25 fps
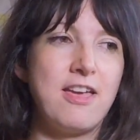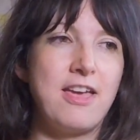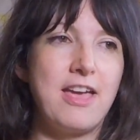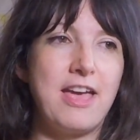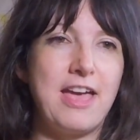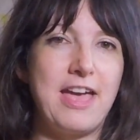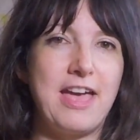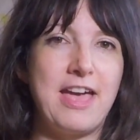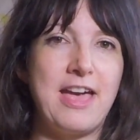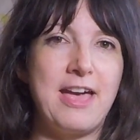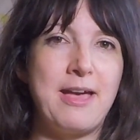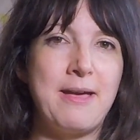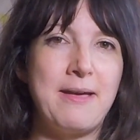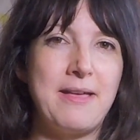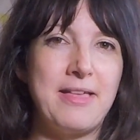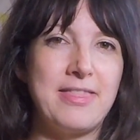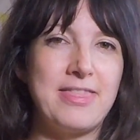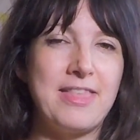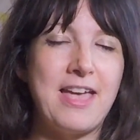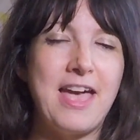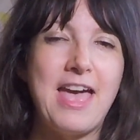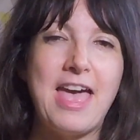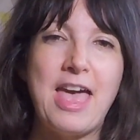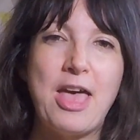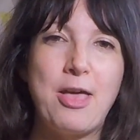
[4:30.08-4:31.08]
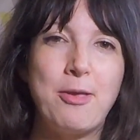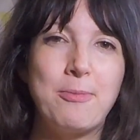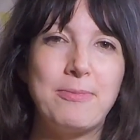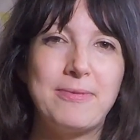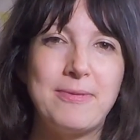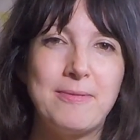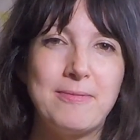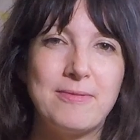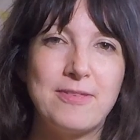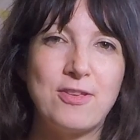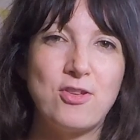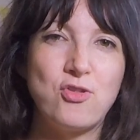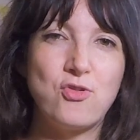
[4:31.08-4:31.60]
and that helps
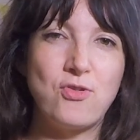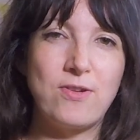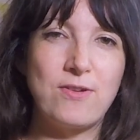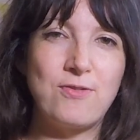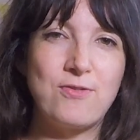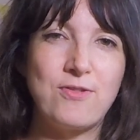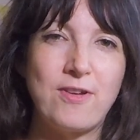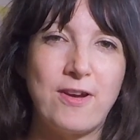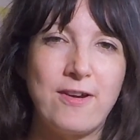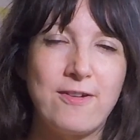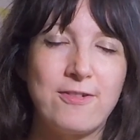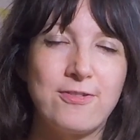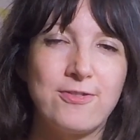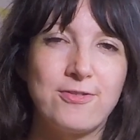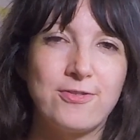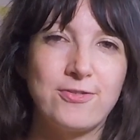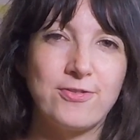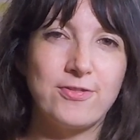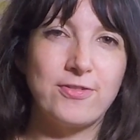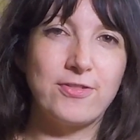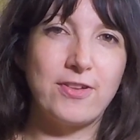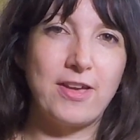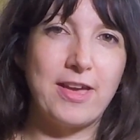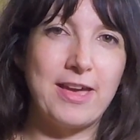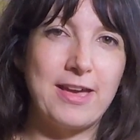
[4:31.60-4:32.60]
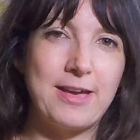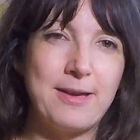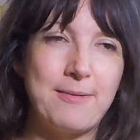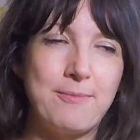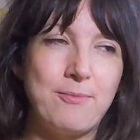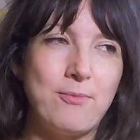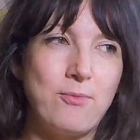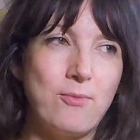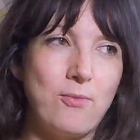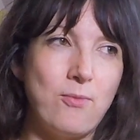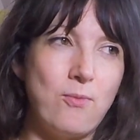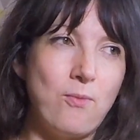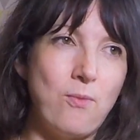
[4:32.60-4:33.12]
him to drift off
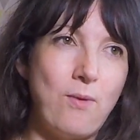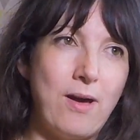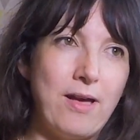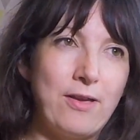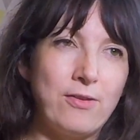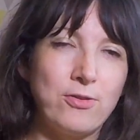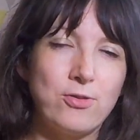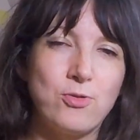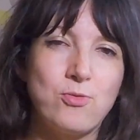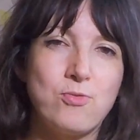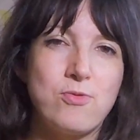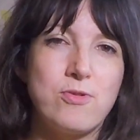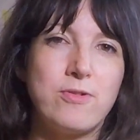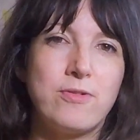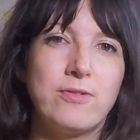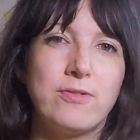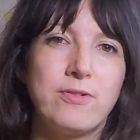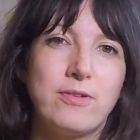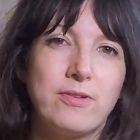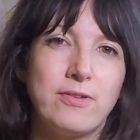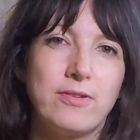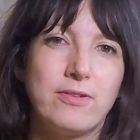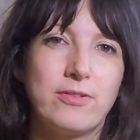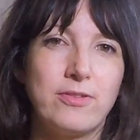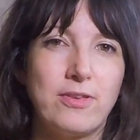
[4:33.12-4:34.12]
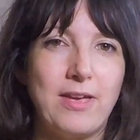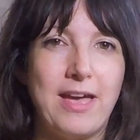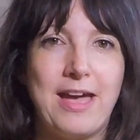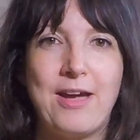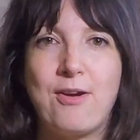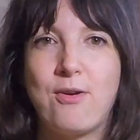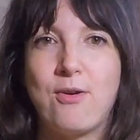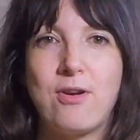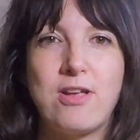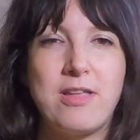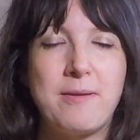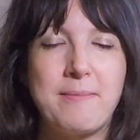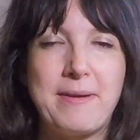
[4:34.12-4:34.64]
whilst we're
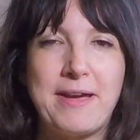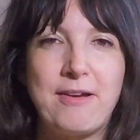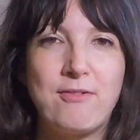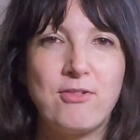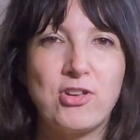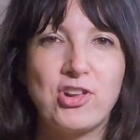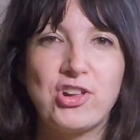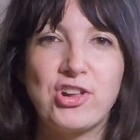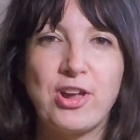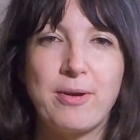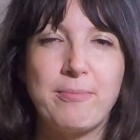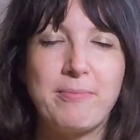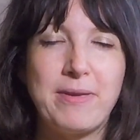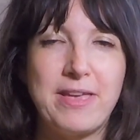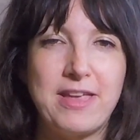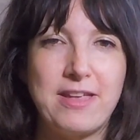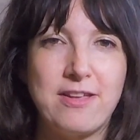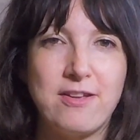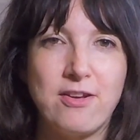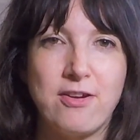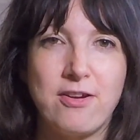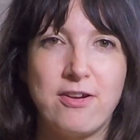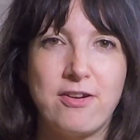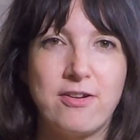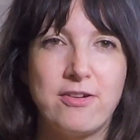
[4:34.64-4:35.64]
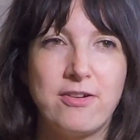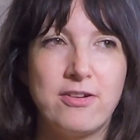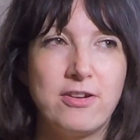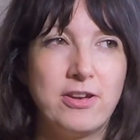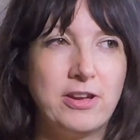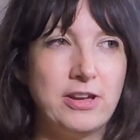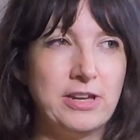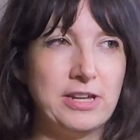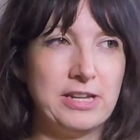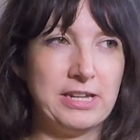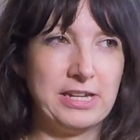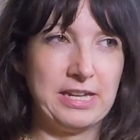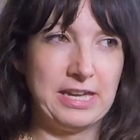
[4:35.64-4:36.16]
out and about shopping, or
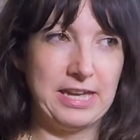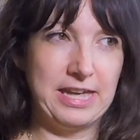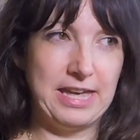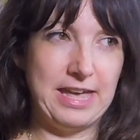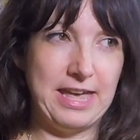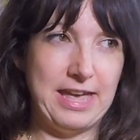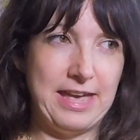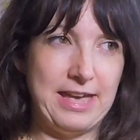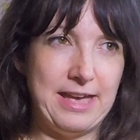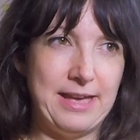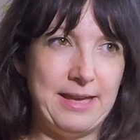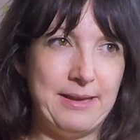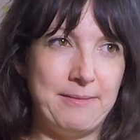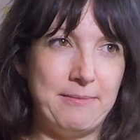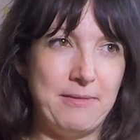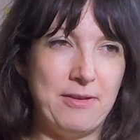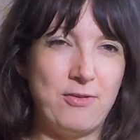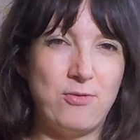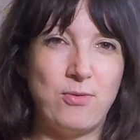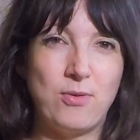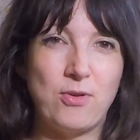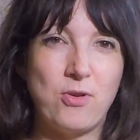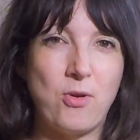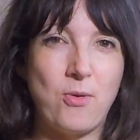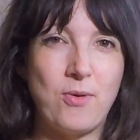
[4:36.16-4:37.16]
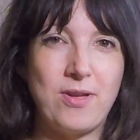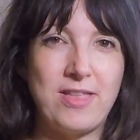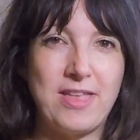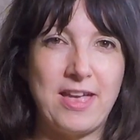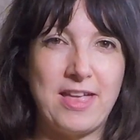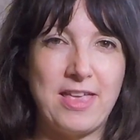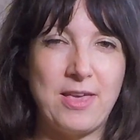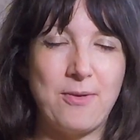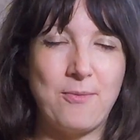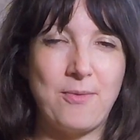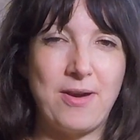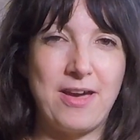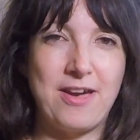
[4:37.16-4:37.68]
if we're going
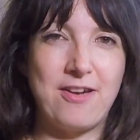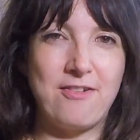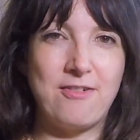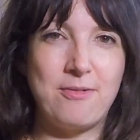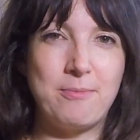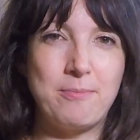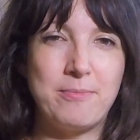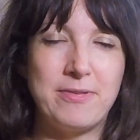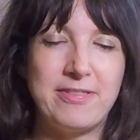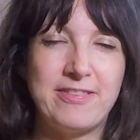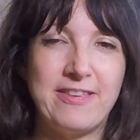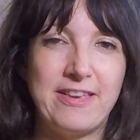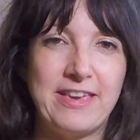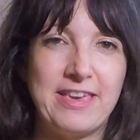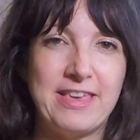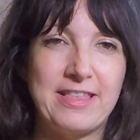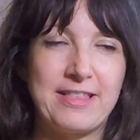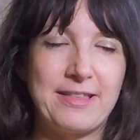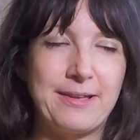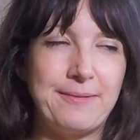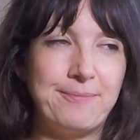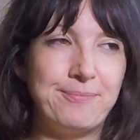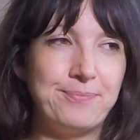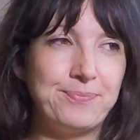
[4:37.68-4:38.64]
anywhere in particular.